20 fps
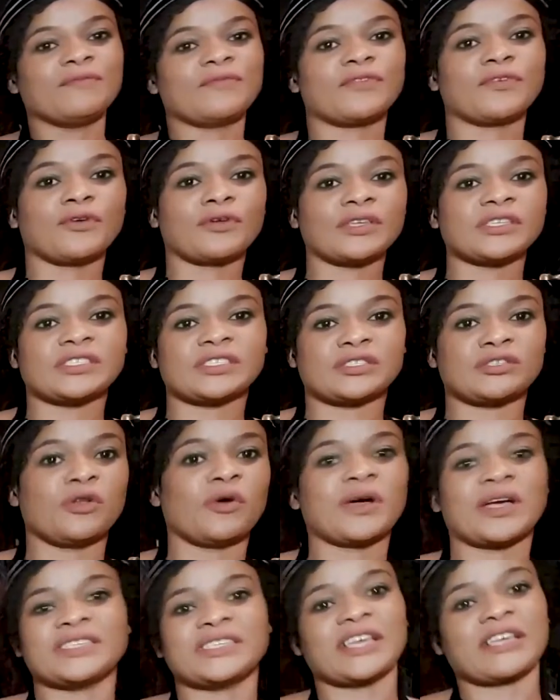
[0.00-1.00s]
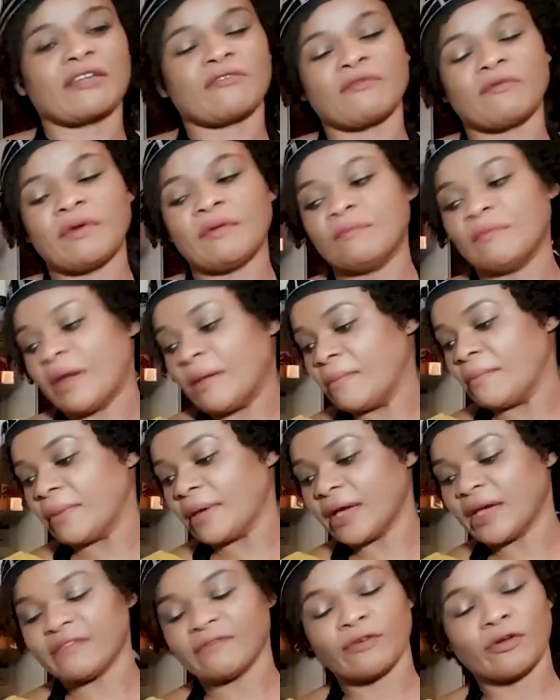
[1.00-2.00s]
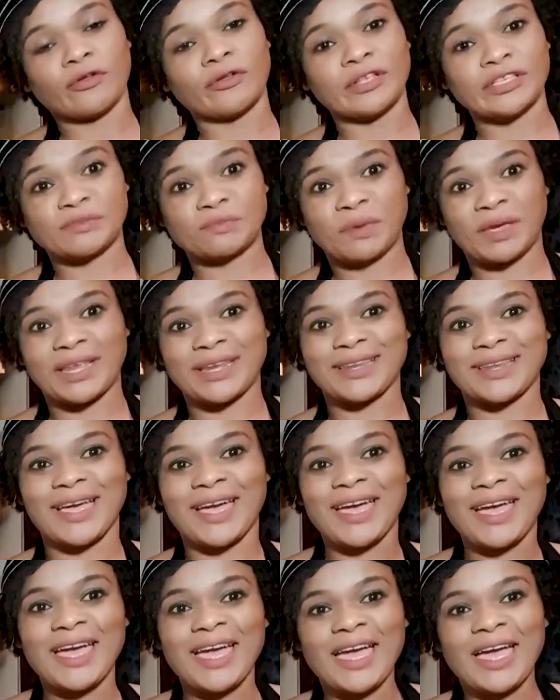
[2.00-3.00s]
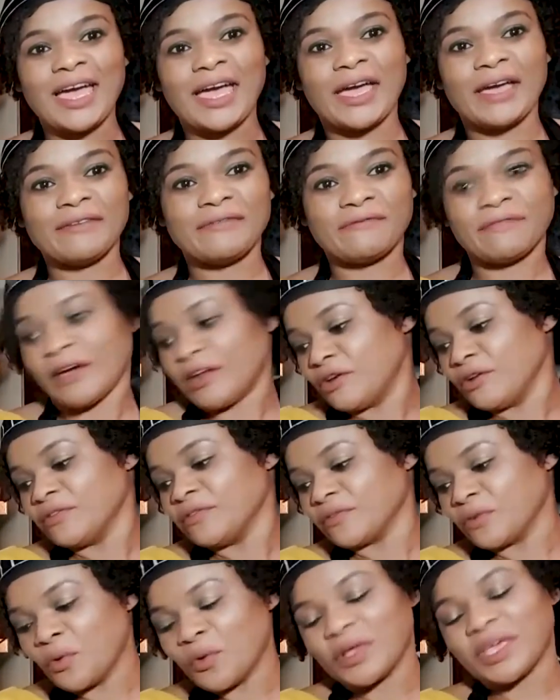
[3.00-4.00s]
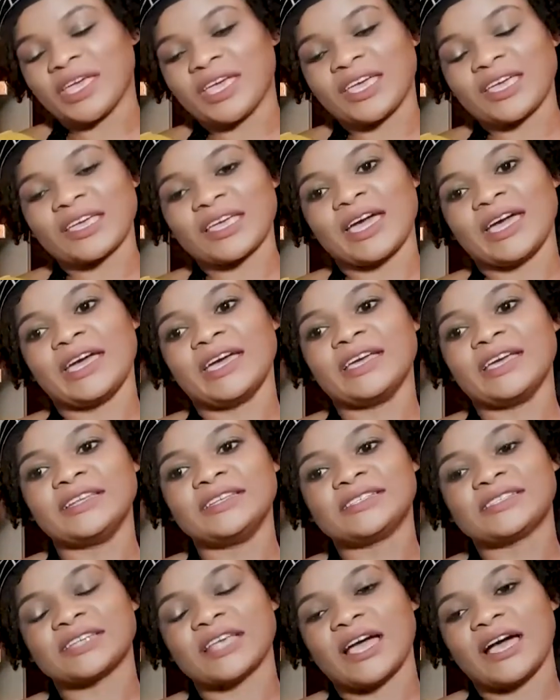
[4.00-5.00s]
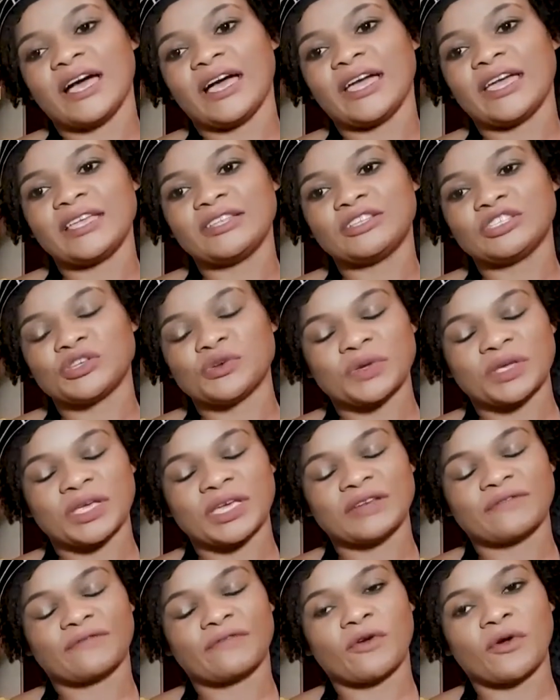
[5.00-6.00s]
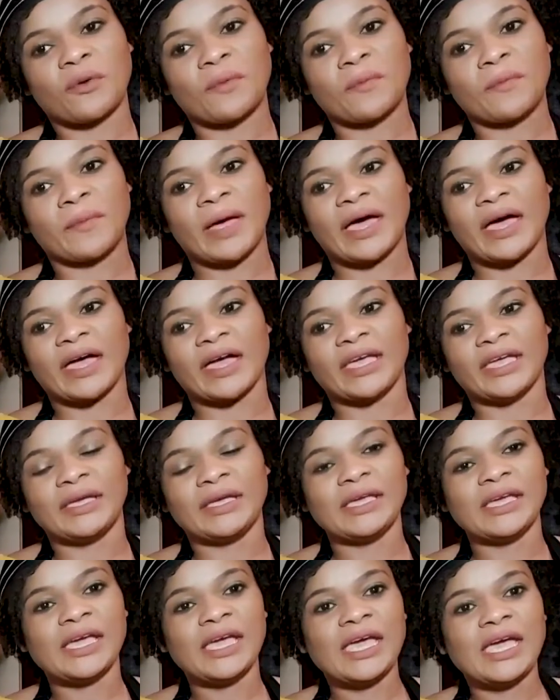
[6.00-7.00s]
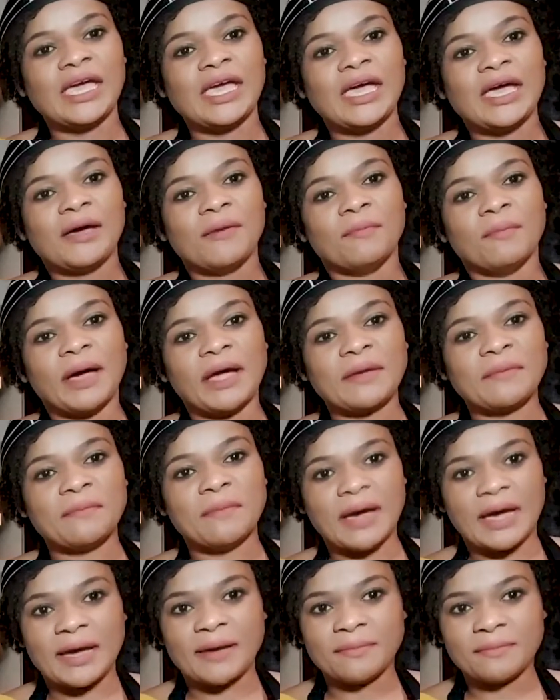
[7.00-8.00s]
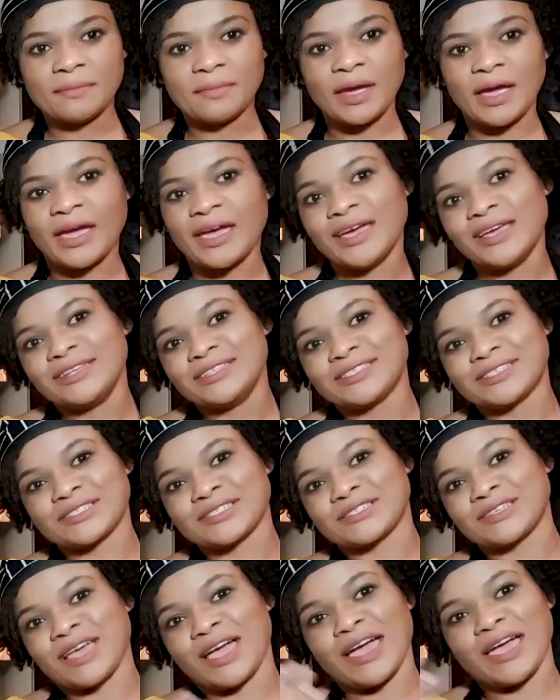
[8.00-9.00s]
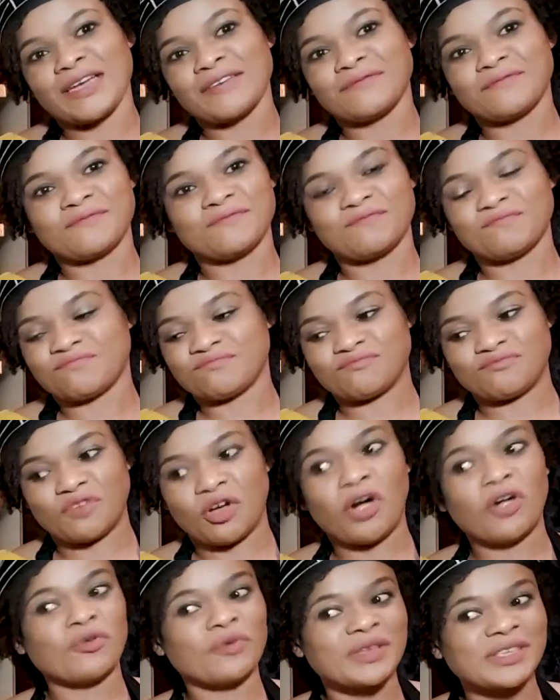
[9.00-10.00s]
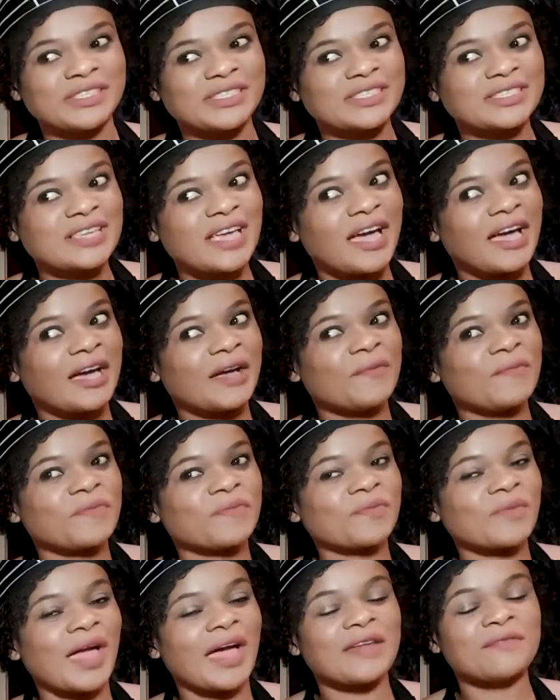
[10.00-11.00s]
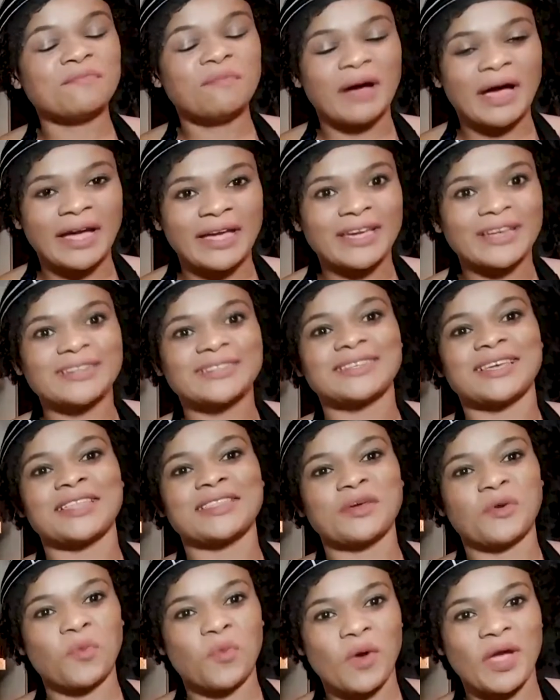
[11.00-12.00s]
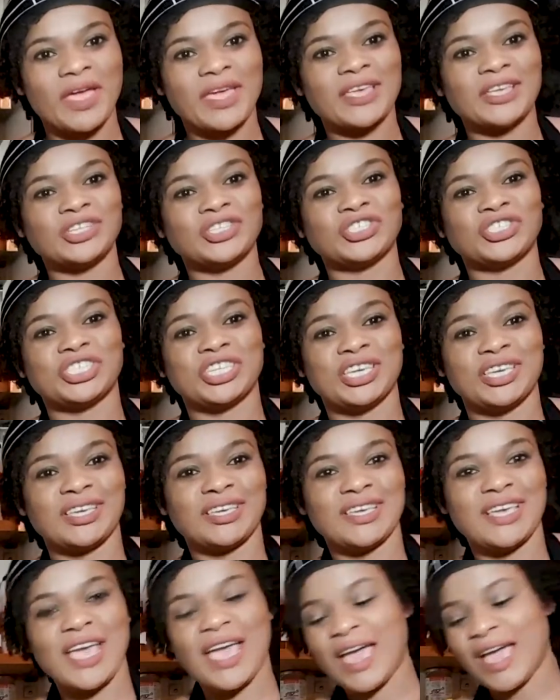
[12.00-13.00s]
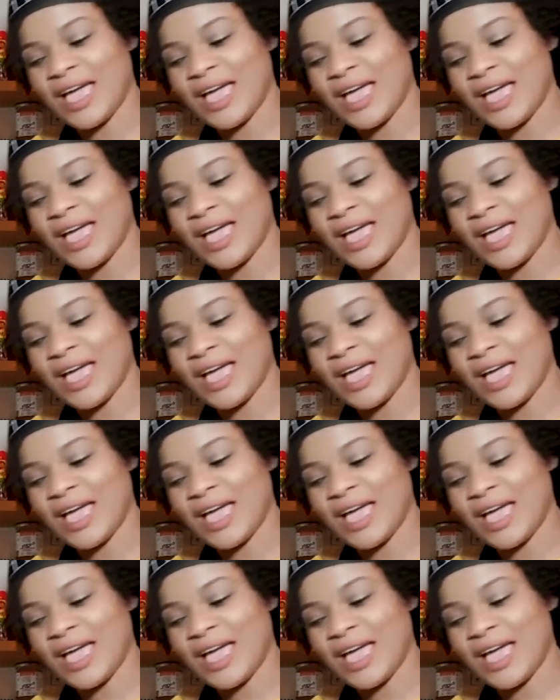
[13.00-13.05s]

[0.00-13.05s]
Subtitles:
For as long as I can remember, I've always been a fan of cooking, and I took it from my mum, and I've always admired the way she